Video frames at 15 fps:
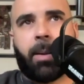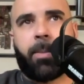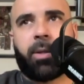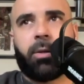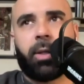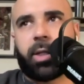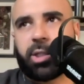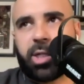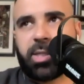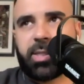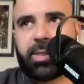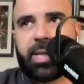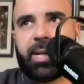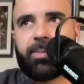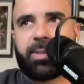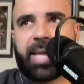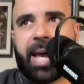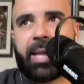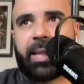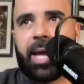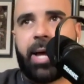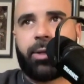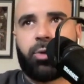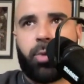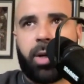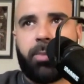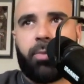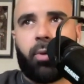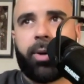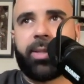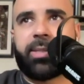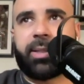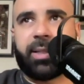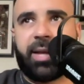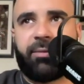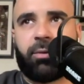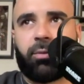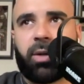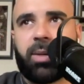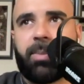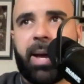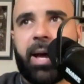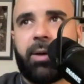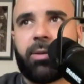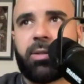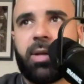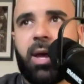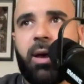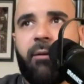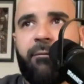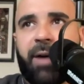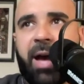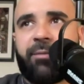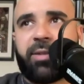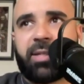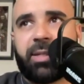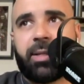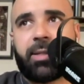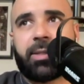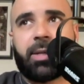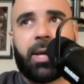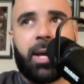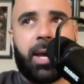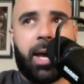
I mean, you look at Jason Tatum's stat line, 20 points, 11 rebounds, 5 assists.